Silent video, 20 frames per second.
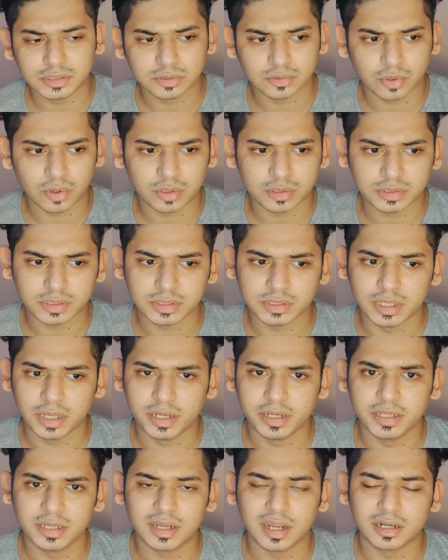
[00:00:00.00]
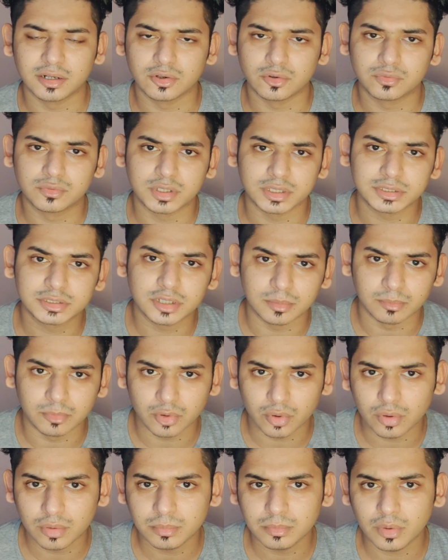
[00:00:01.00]
is not any kind of
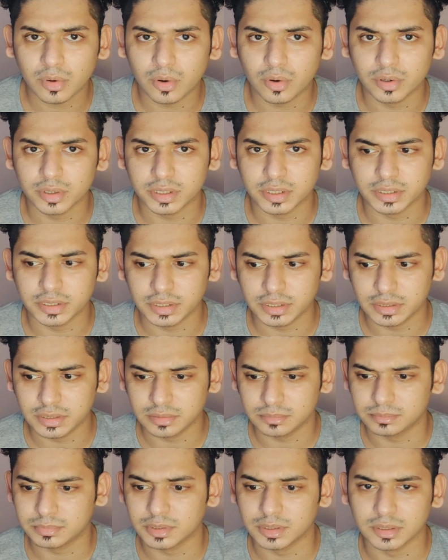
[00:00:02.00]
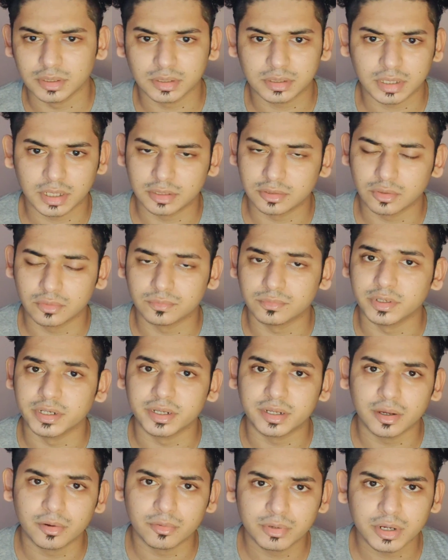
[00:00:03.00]
custom ROM or any kind of
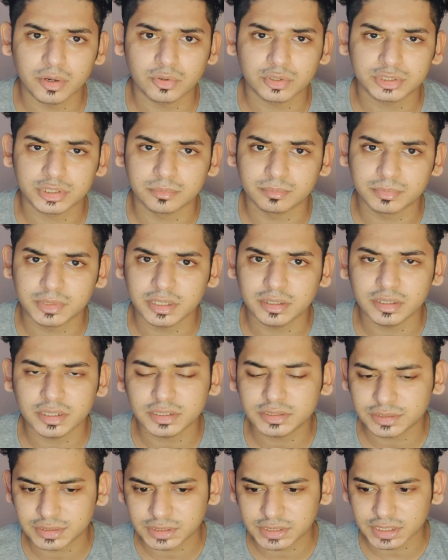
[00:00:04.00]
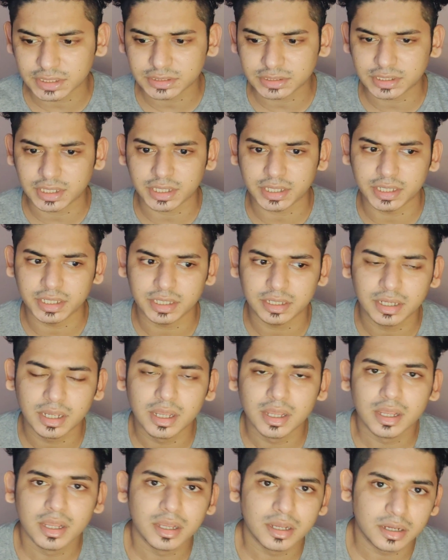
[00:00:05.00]
recovery or something. It's just a
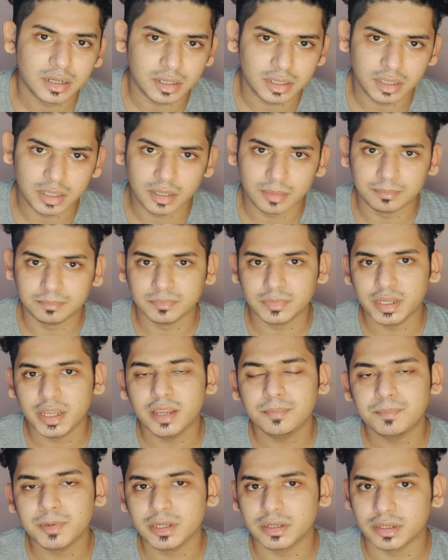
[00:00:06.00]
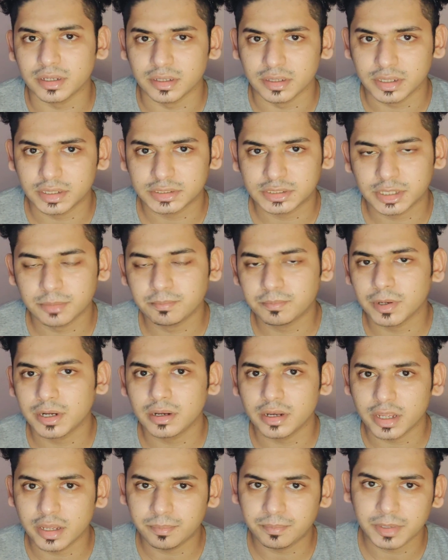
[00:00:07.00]
APK, a
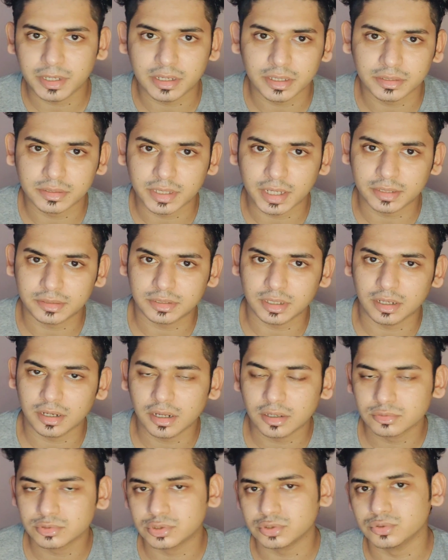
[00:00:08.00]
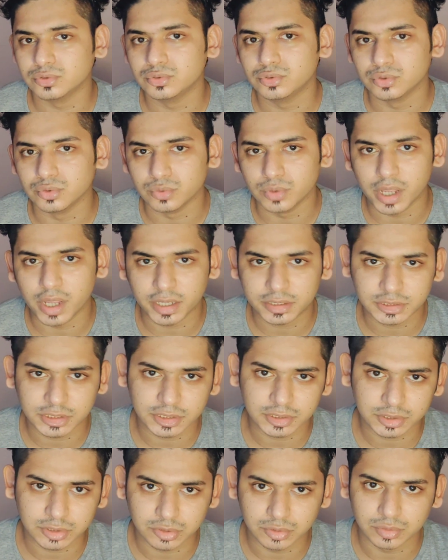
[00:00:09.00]
simple APK that allows you to
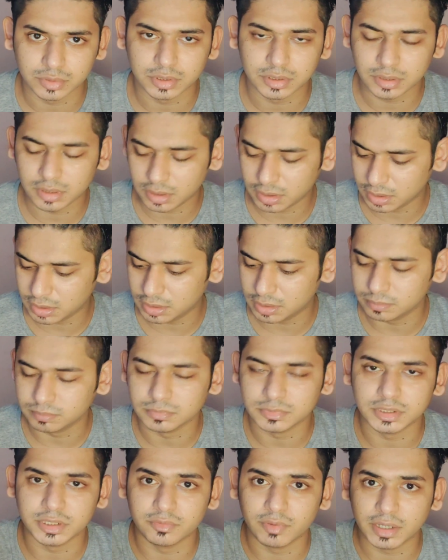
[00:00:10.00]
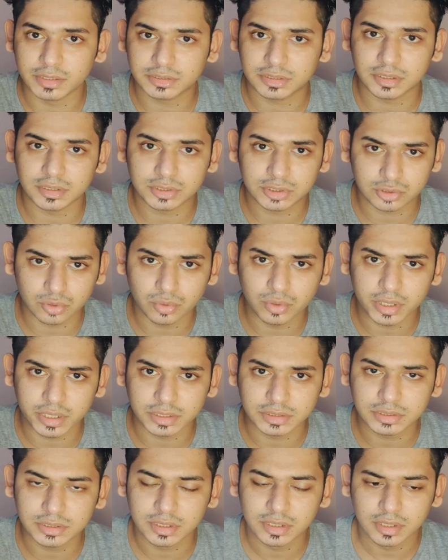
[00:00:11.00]
access your device
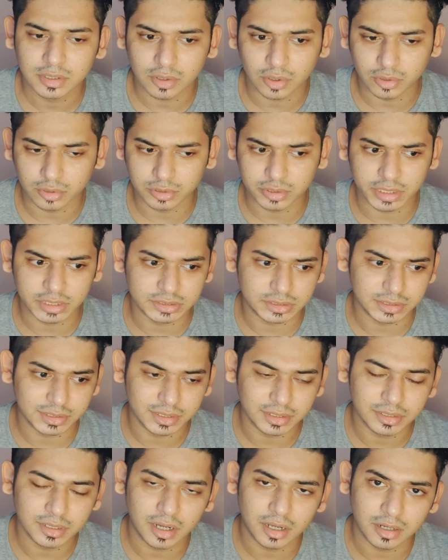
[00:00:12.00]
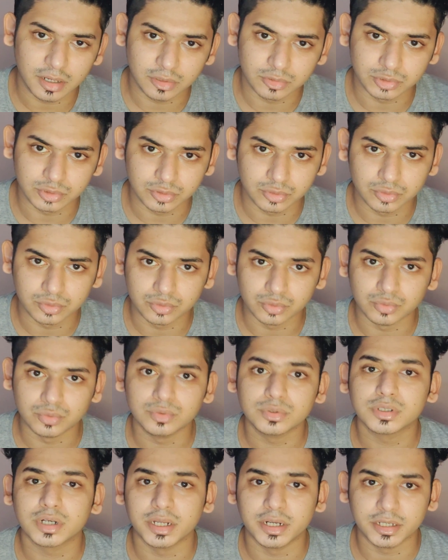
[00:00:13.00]
storage, or you can say allows you
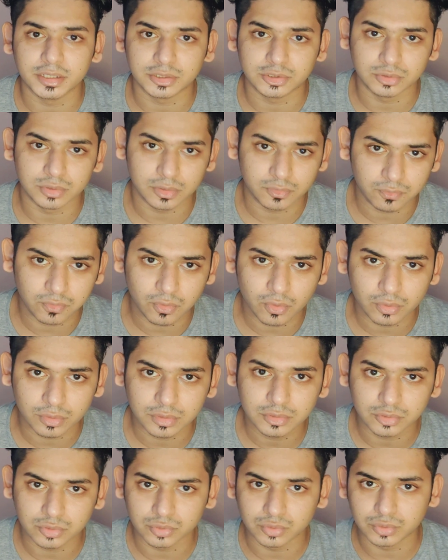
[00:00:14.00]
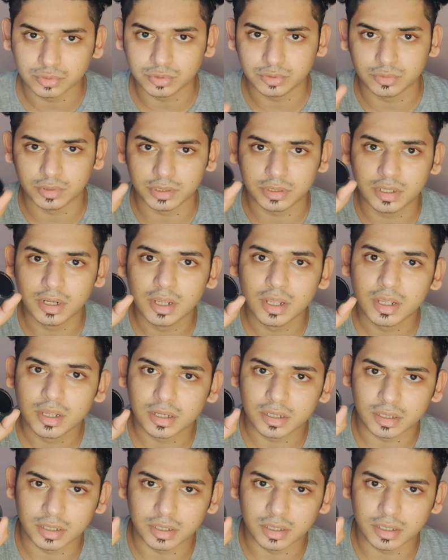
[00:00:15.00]
to connect your phone to your